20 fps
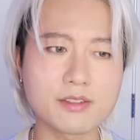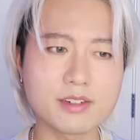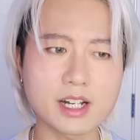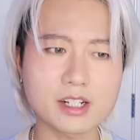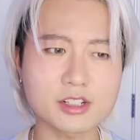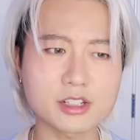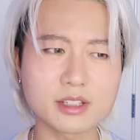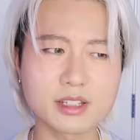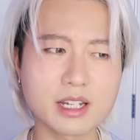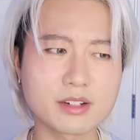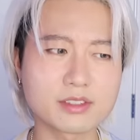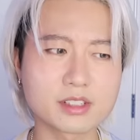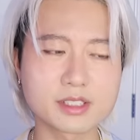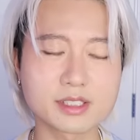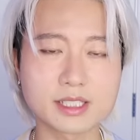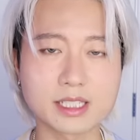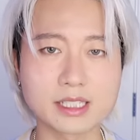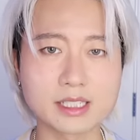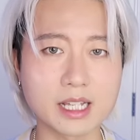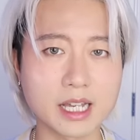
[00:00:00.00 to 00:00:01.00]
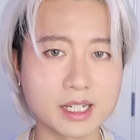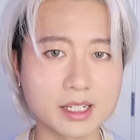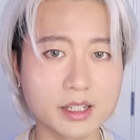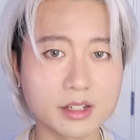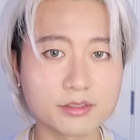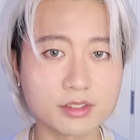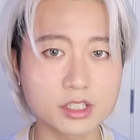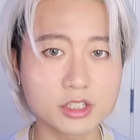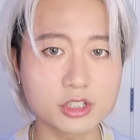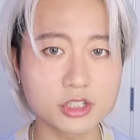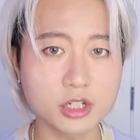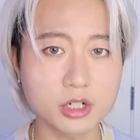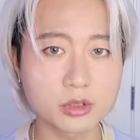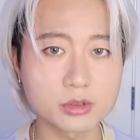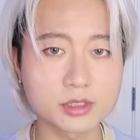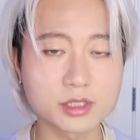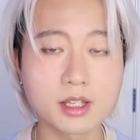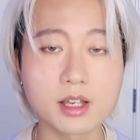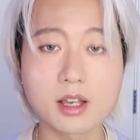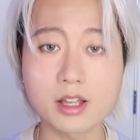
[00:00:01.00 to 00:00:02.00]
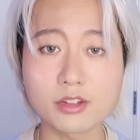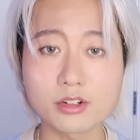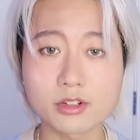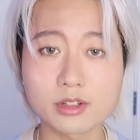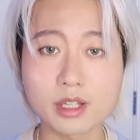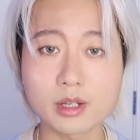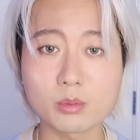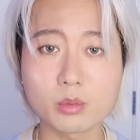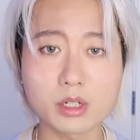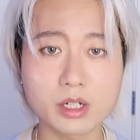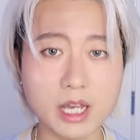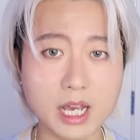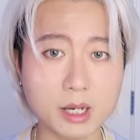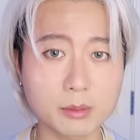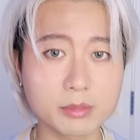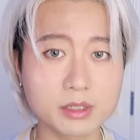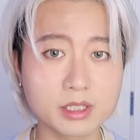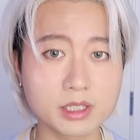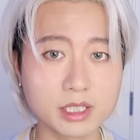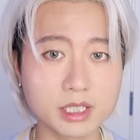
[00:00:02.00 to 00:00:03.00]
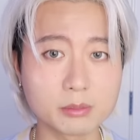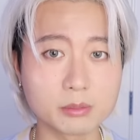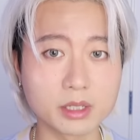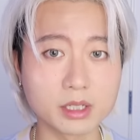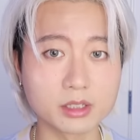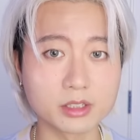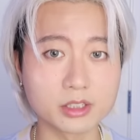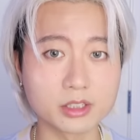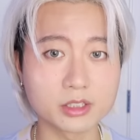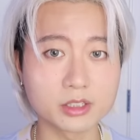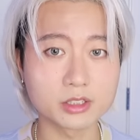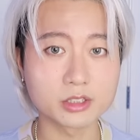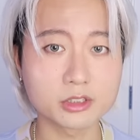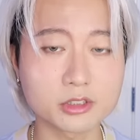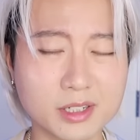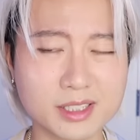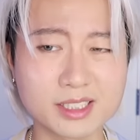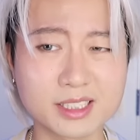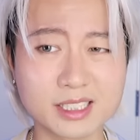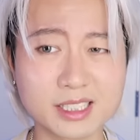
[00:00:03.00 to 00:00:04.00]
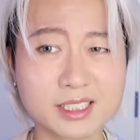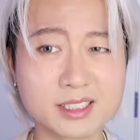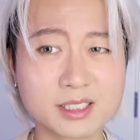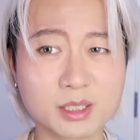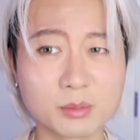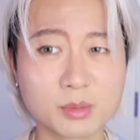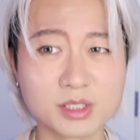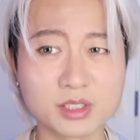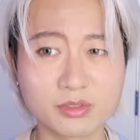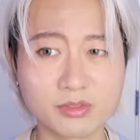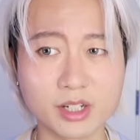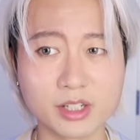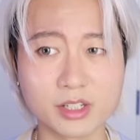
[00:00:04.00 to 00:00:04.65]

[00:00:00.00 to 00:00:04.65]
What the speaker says: I've actually never seen any of these shows other than when Abby Lee Miller tried to eat someone's